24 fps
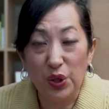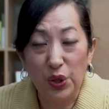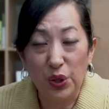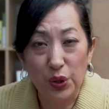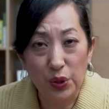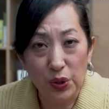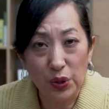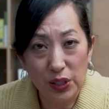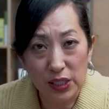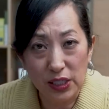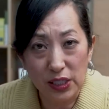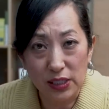
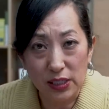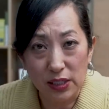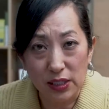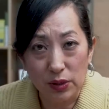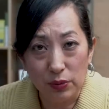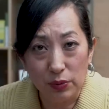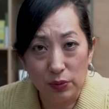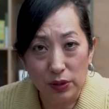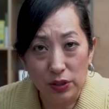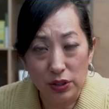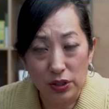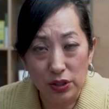30s in the
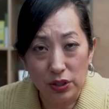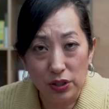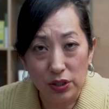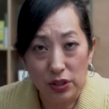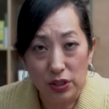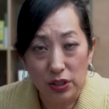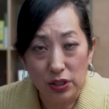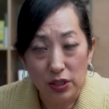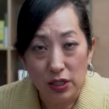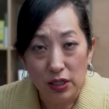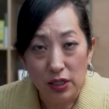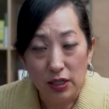winter
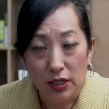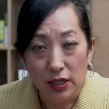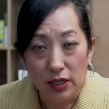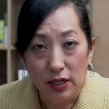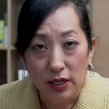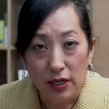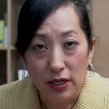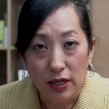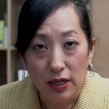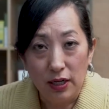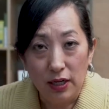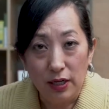
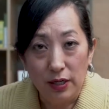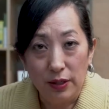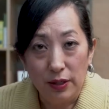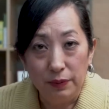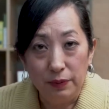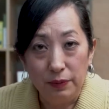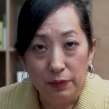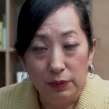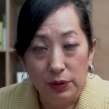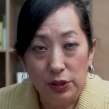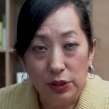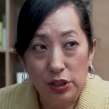um,
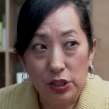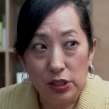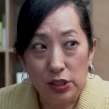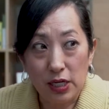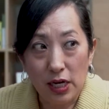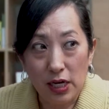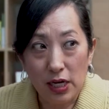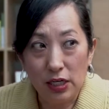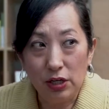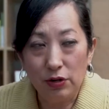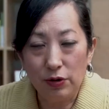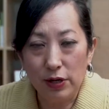which is
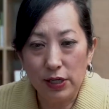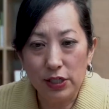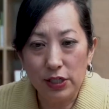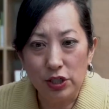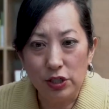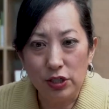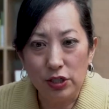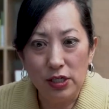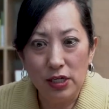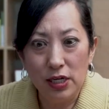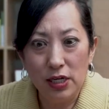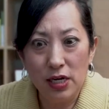kind of crazy. You
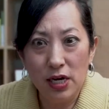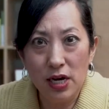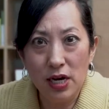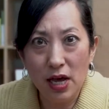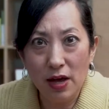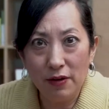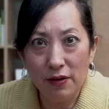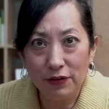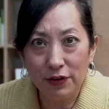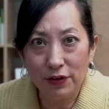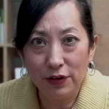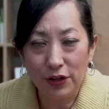
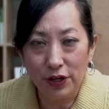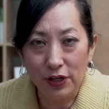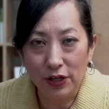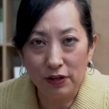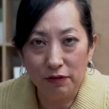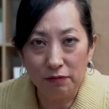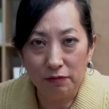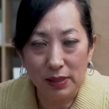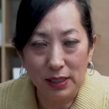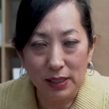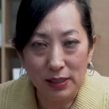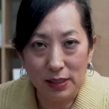never think of
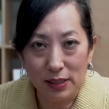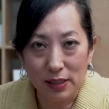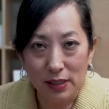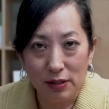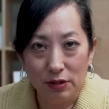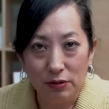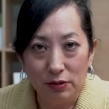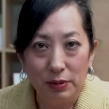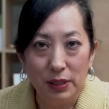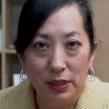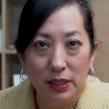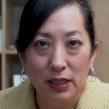Mexico
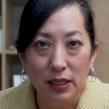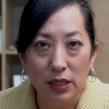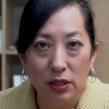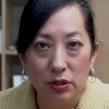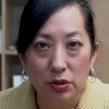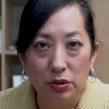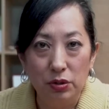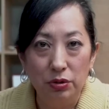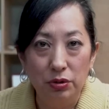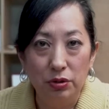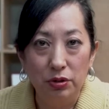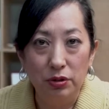being that
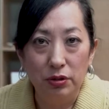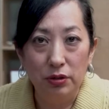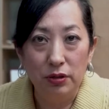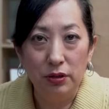cool,